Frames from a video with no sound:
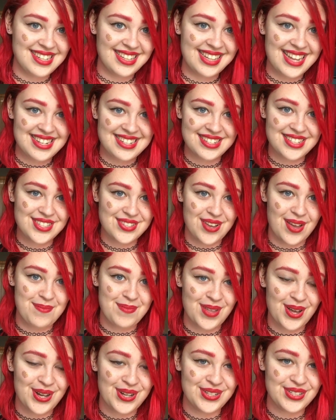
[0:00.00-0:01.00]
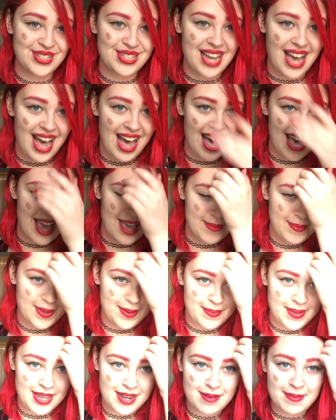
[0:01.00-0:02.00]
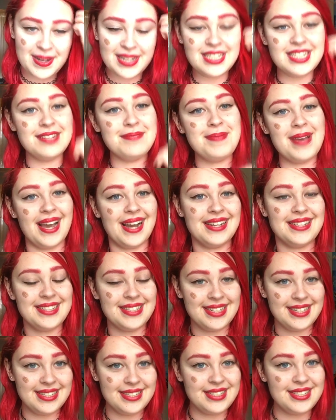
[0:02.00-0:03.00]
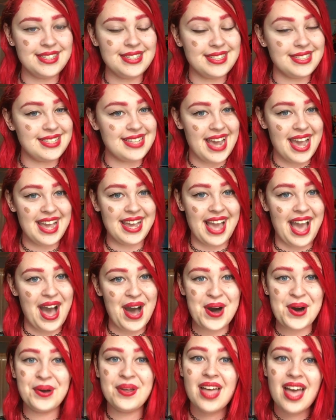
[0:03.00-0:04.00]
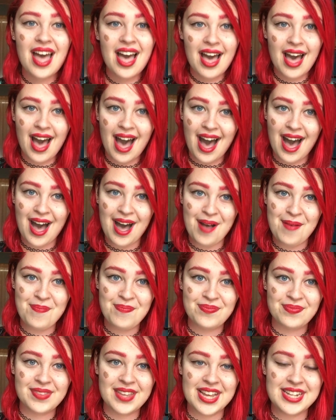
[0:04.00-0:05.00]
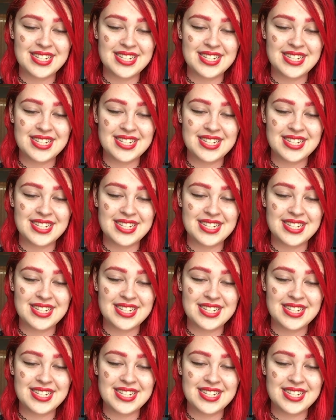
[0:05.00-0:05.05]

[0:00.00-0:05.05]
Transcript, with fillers: did get to swim the whole time and be in a bunch of pictures and just hang out um,